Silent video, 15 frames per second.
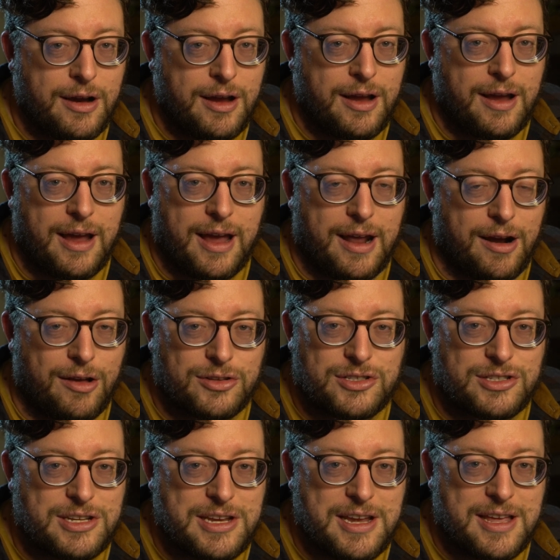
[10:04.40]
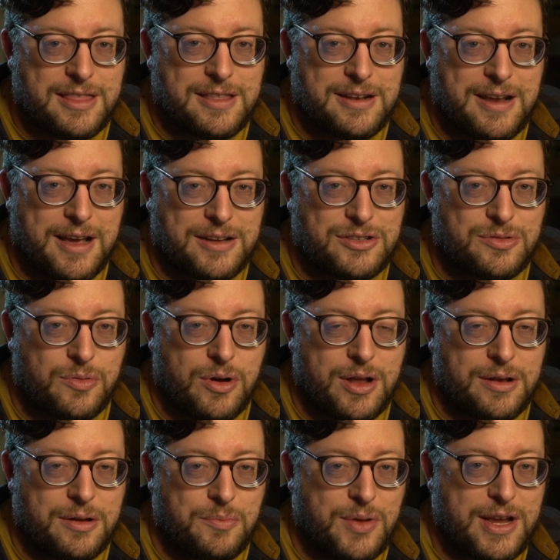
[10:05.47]
and I'll see you at the next one.
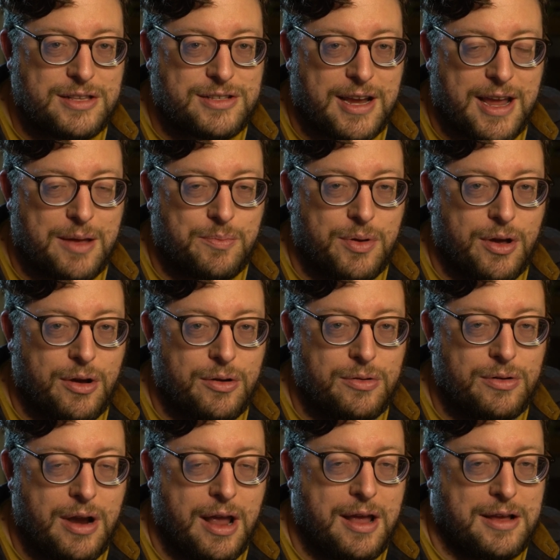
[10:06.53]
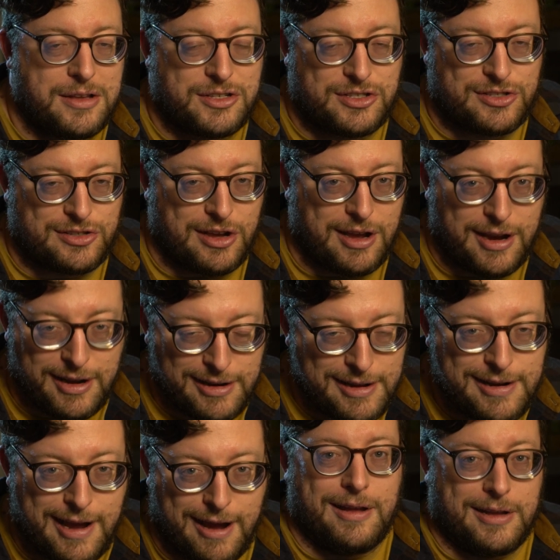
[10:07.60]
Beans Hambone signing
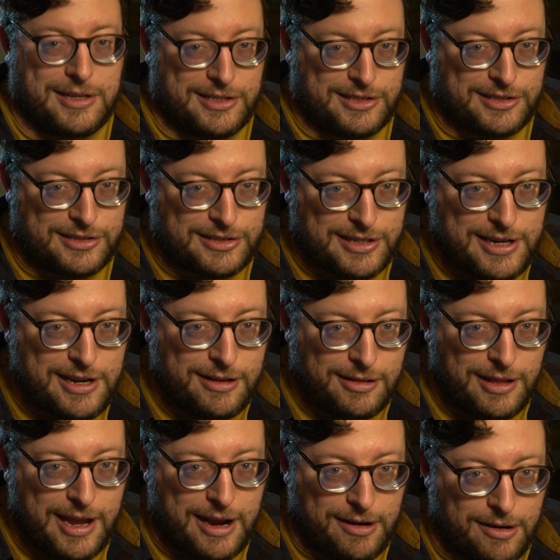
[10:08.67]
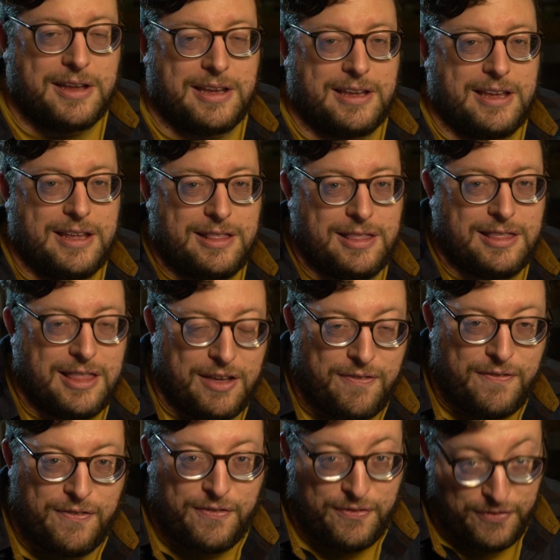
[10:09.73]
out. See you later. Get the
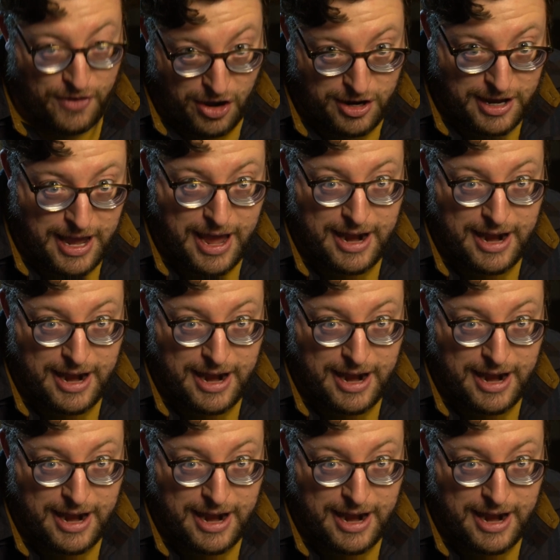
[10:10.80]
out of